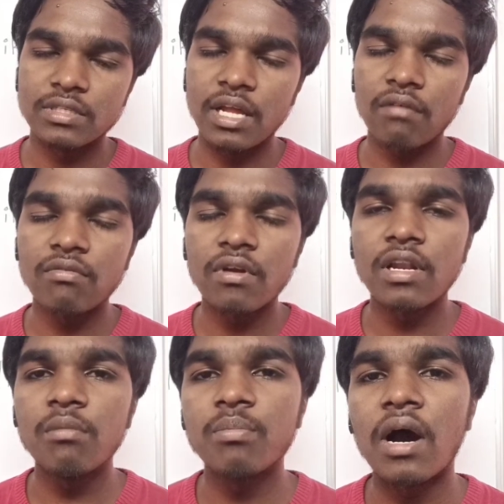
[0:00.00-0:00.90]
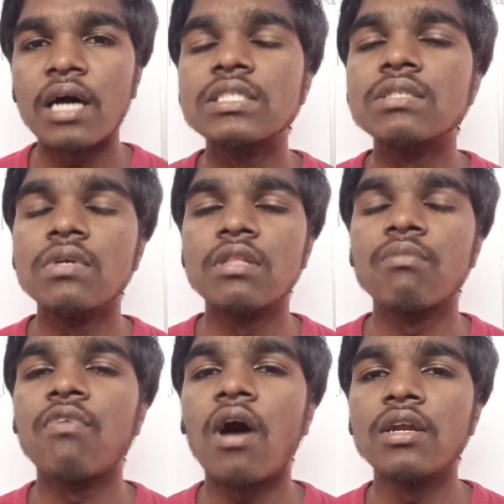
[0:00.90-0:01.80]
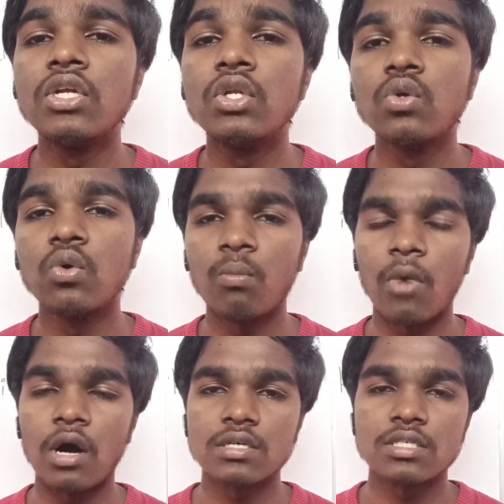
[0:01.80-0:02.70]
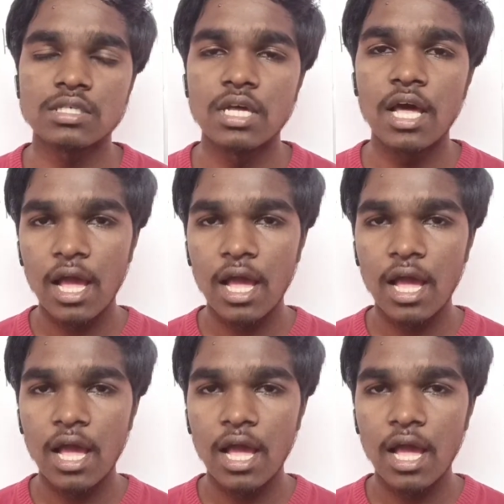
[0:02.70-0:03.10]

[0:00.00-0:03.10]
definitely pass with 42 marks.